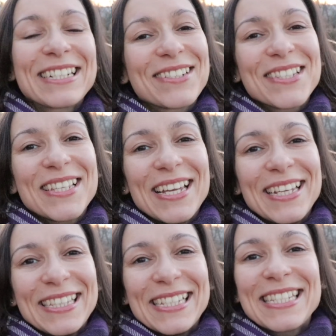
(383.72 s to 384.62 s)
Thursday,
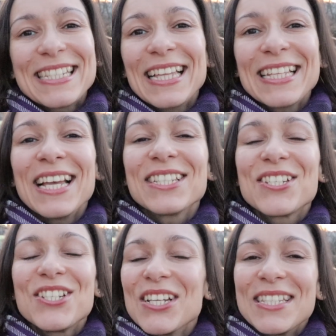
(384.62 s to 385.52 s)
the sun has
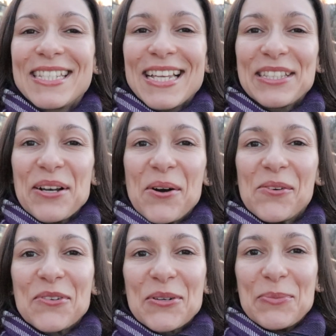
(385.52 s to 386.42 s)
just set
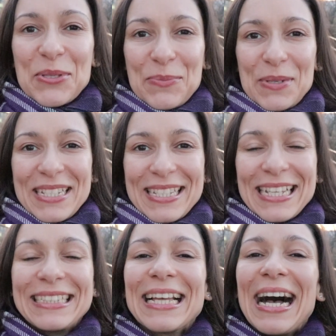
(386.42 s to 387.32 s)
over Budapest
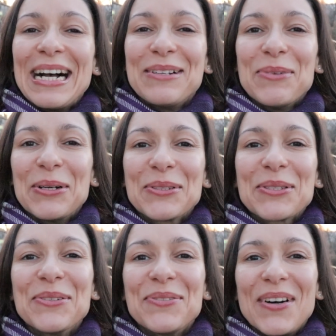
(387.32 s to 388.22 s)
and I'm out
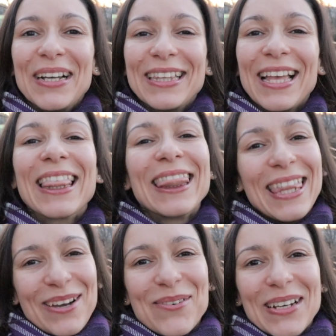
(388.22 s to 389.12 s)
to find
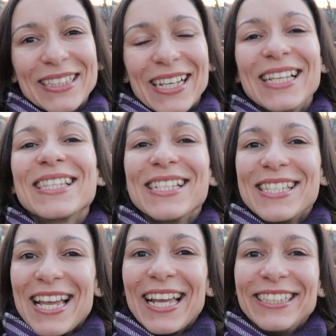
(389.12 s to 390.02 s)
the one
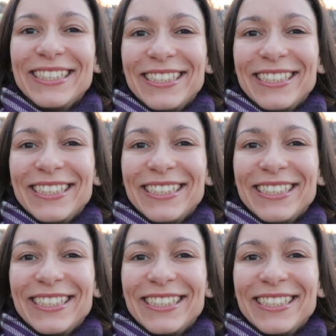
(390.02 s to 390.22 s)
today.